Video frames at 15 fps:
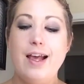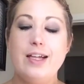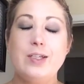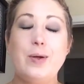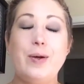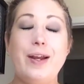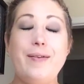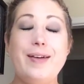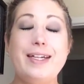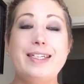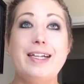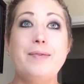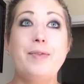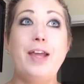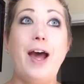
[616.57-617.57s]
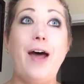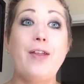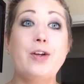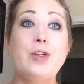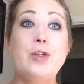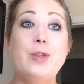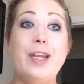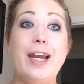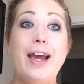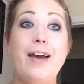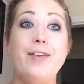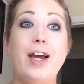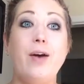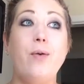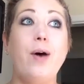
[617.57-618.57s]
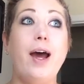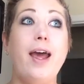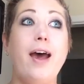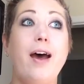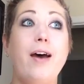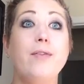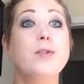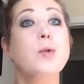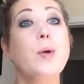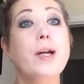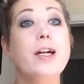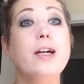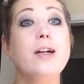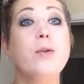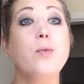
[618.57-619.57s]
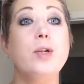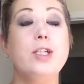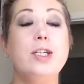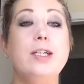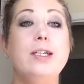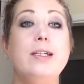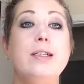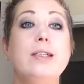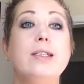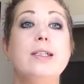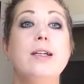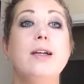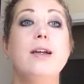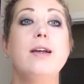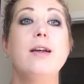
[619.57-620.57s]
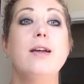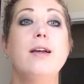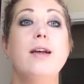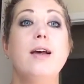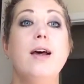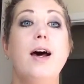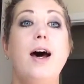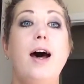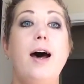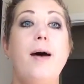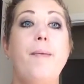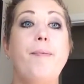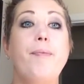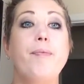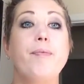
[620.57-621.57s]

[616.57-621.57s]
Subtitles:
So anyways, the other two that I have now, I have Sawyer, which is, I